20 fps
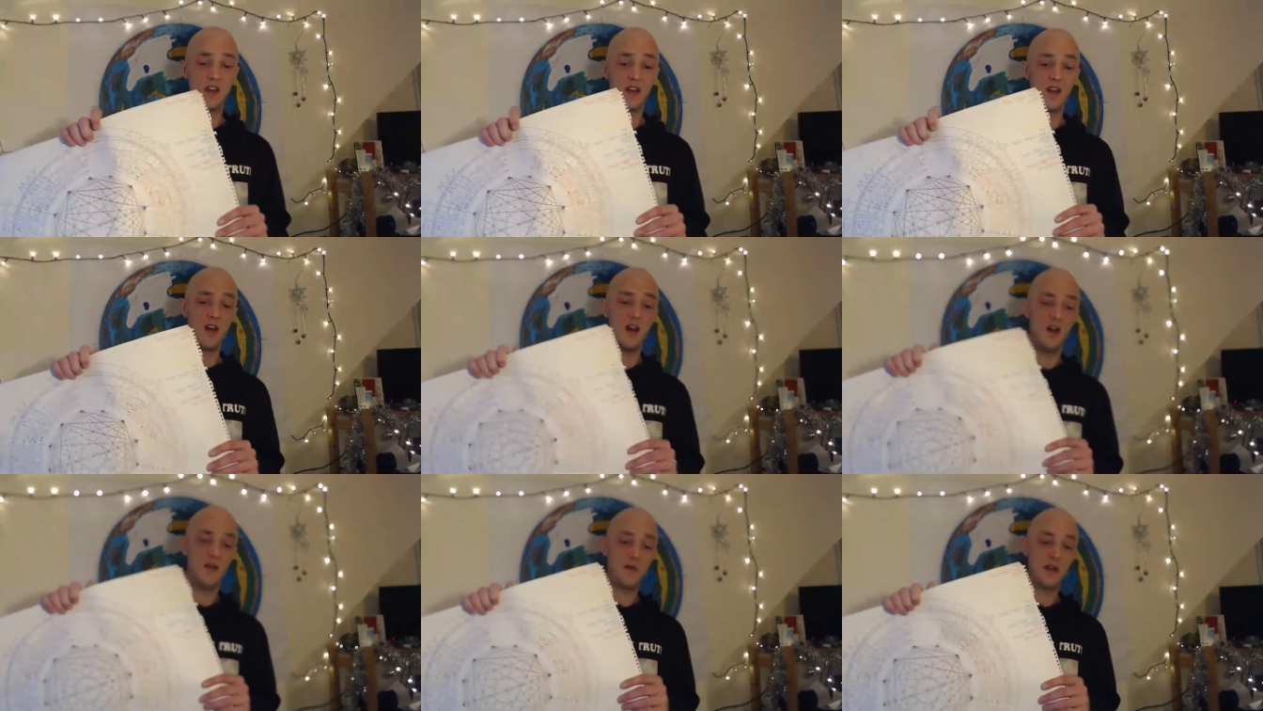a
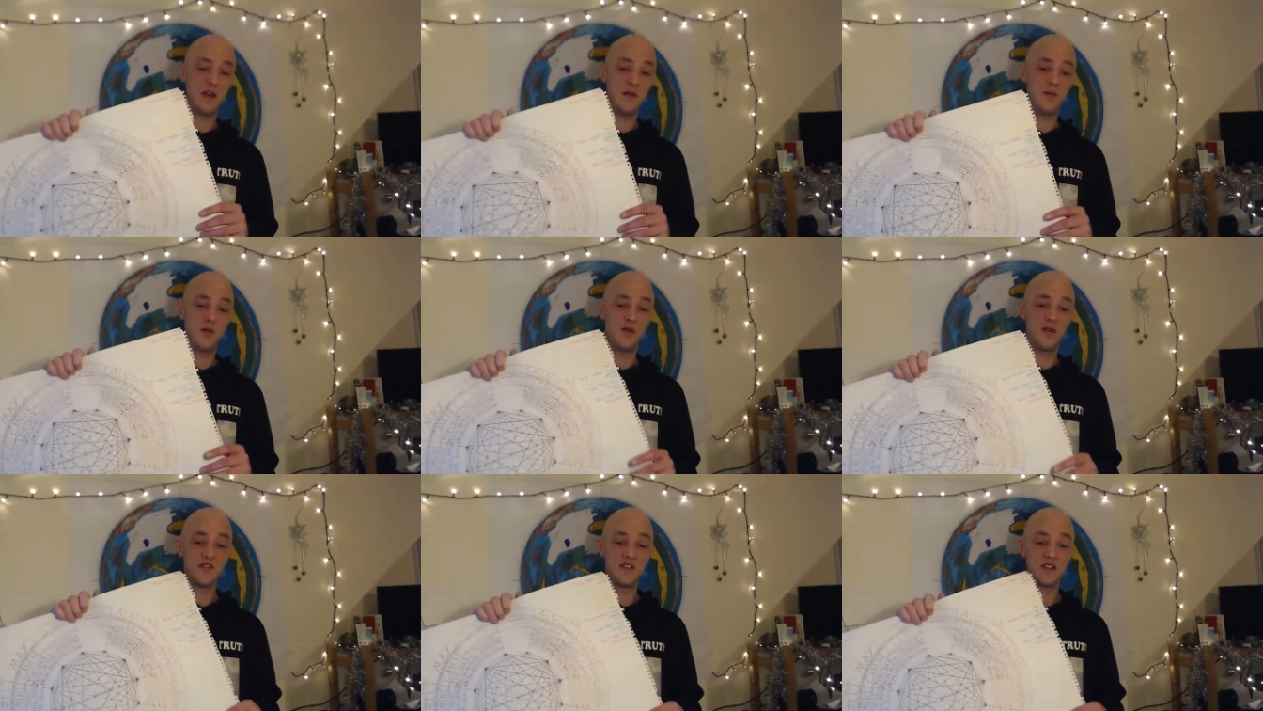lot of
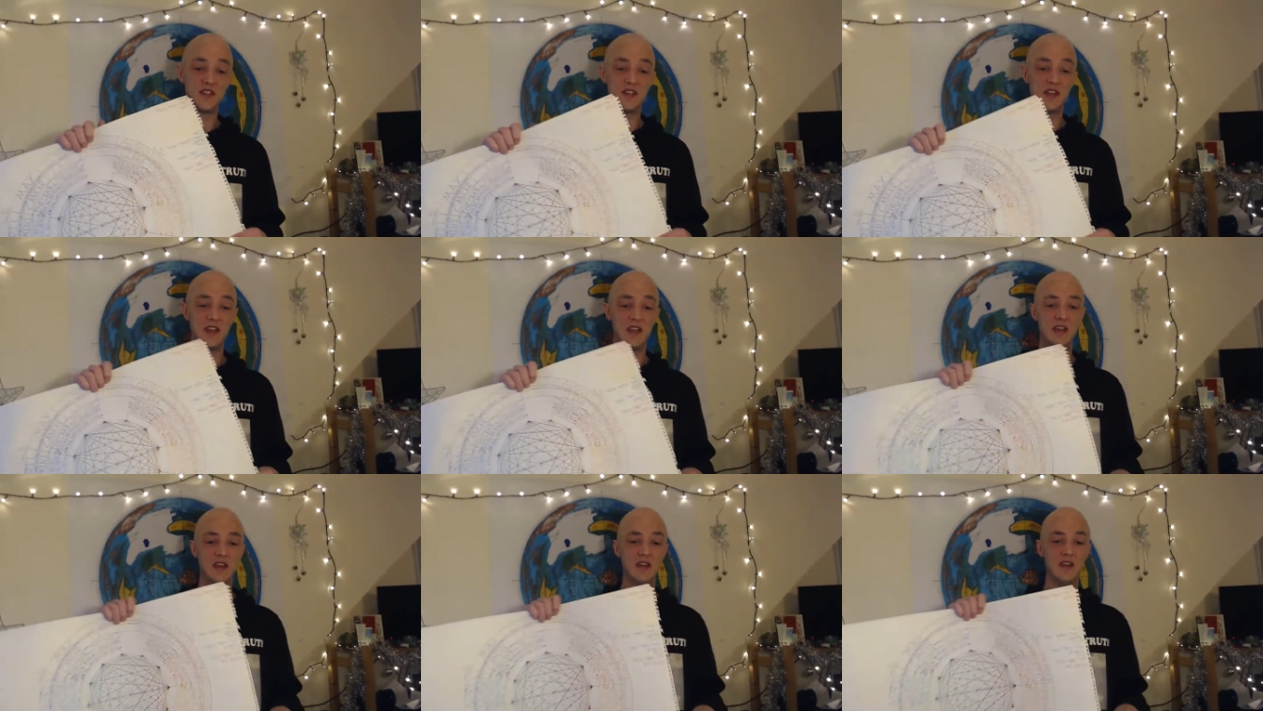people
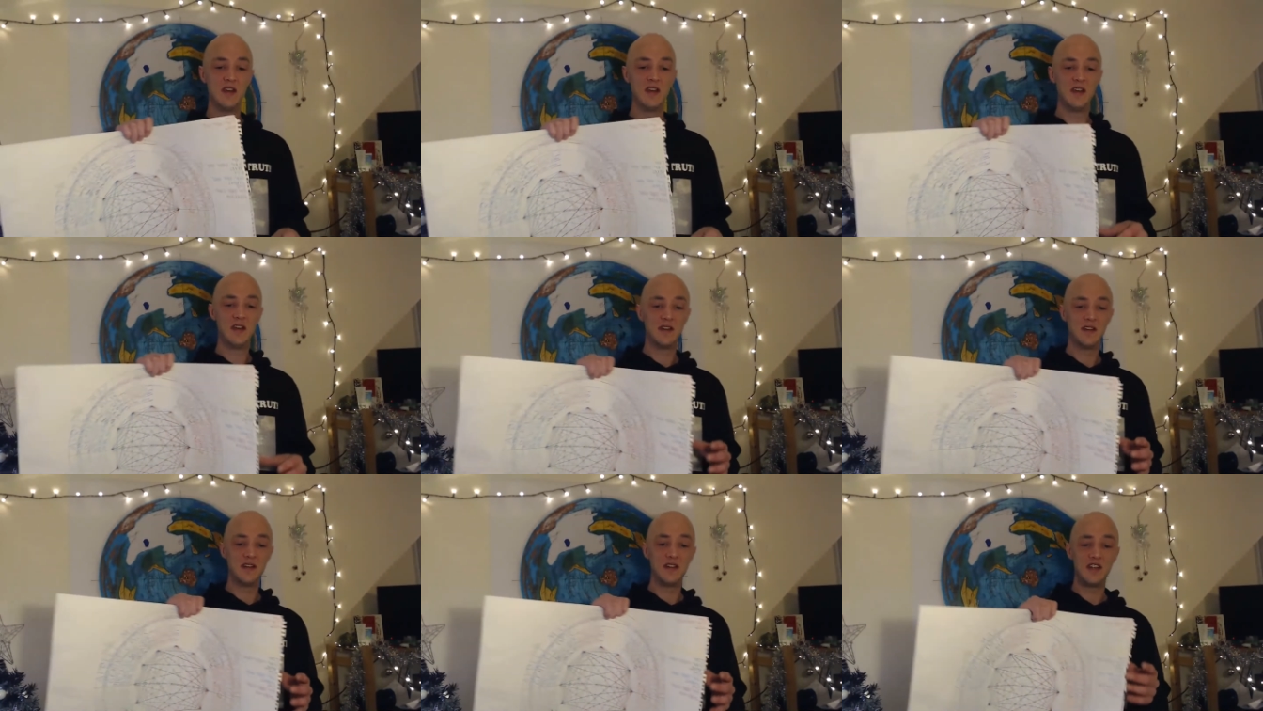obviously
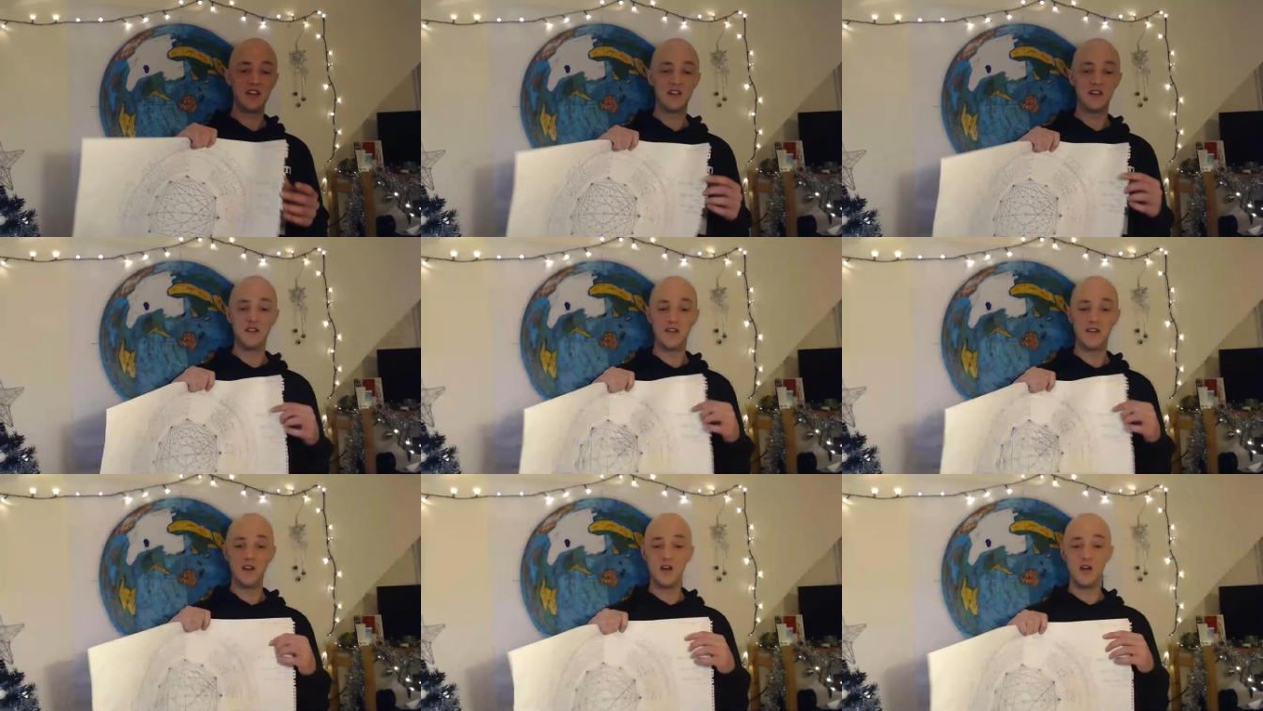need
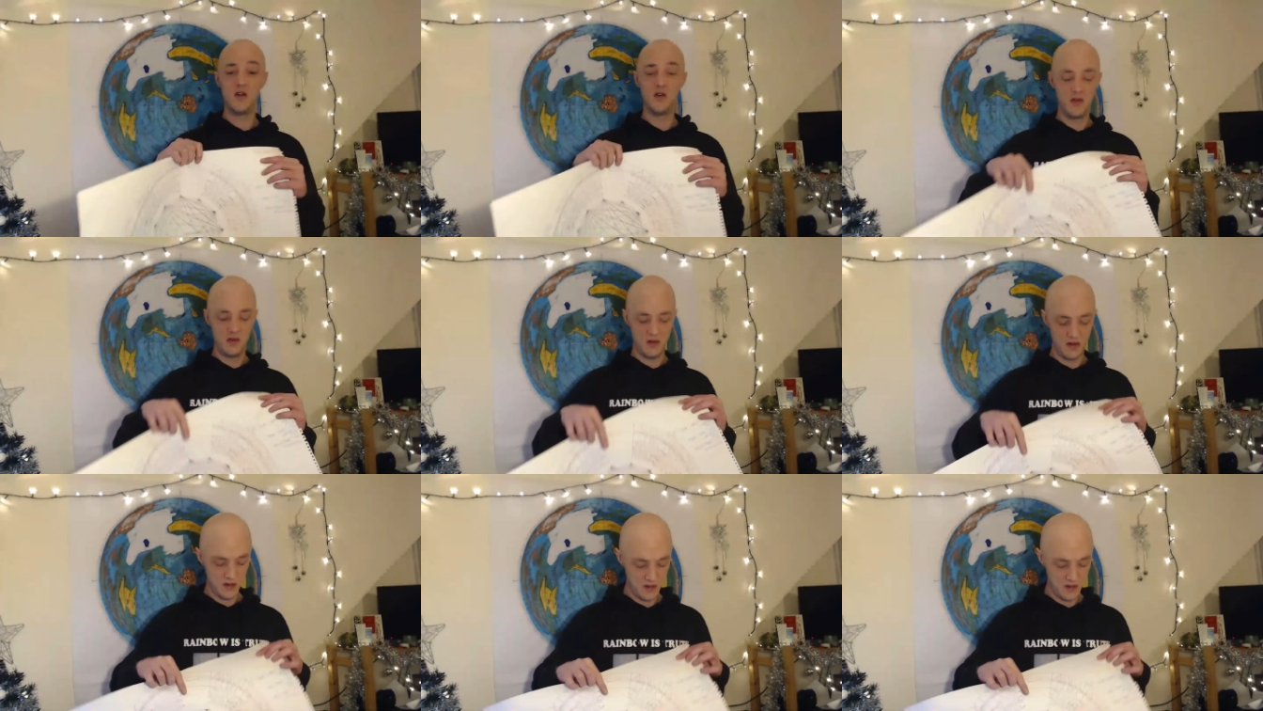to know